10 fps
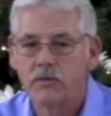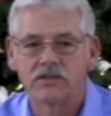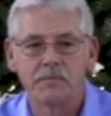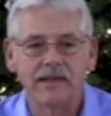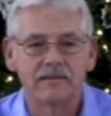
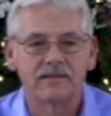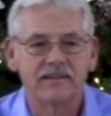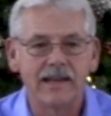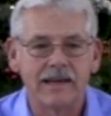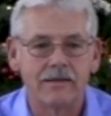which means
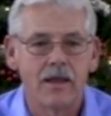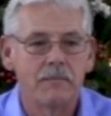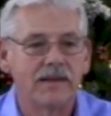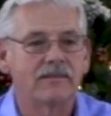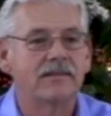seed,
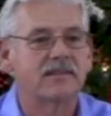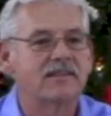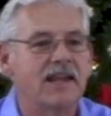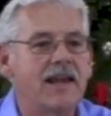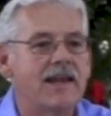means
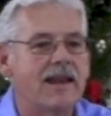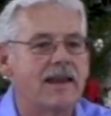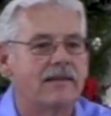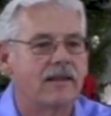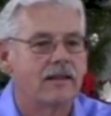
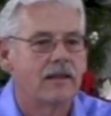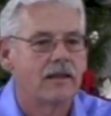descendant.